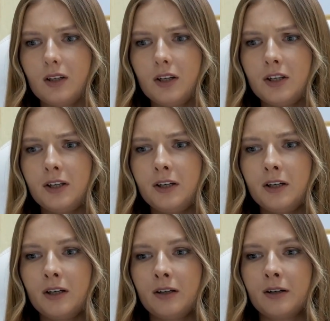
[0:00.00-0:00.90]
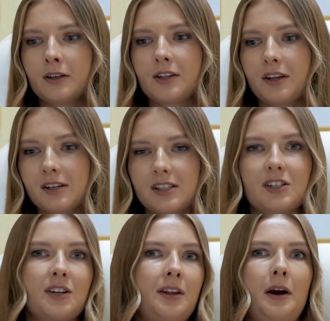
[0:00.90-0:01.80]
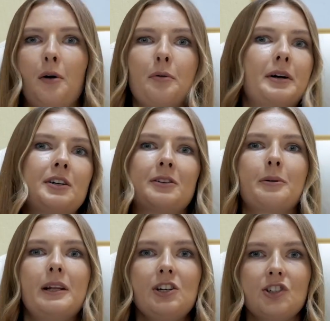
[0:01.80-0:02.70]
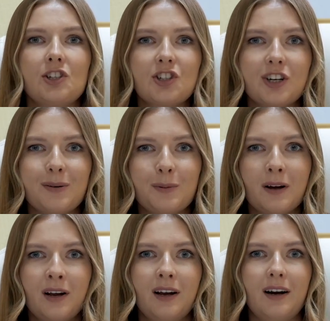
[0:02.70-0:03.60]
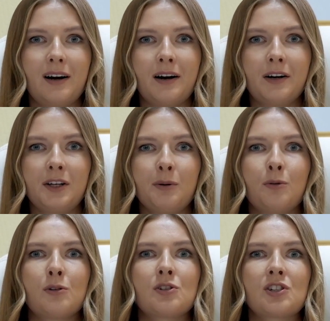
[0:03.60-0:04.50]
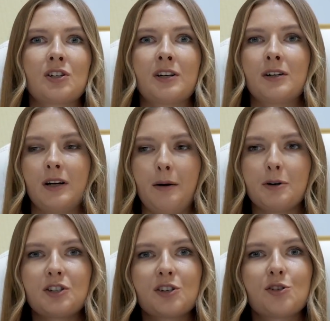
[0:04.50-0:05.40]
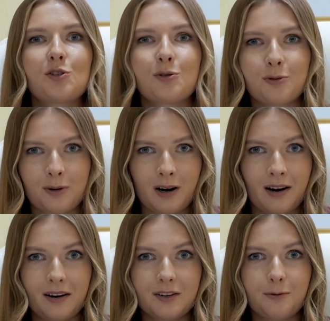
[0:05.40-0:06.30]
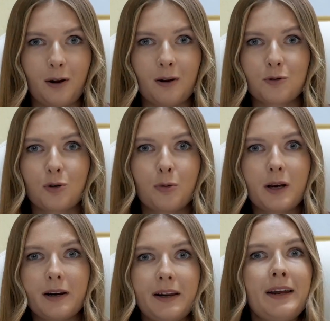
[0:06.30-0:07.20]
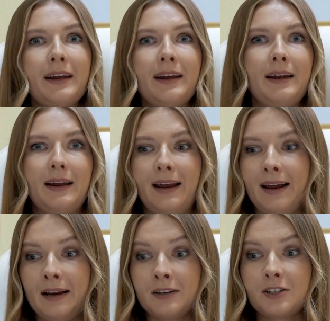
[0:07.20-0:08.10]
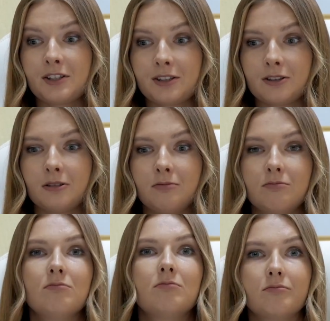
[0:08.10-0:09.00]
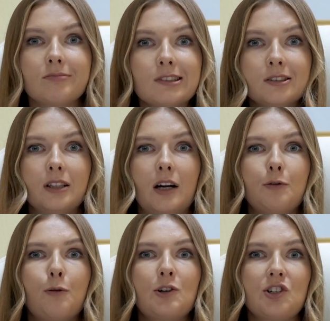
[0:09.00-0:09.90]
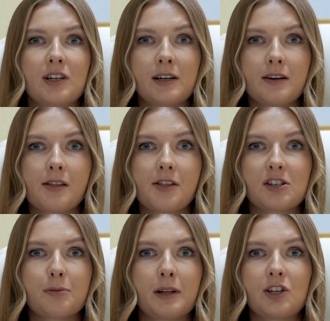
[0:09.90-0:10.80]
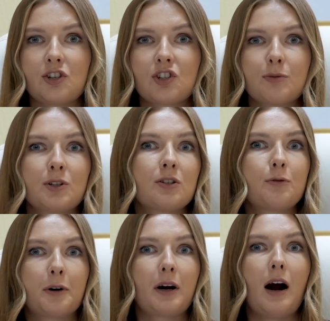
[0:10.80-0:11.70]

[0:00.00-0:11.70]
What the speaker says: he thinks that they are already in relationship, or he wants everything to develop too quickly, and unfortunately, this relationship didn't work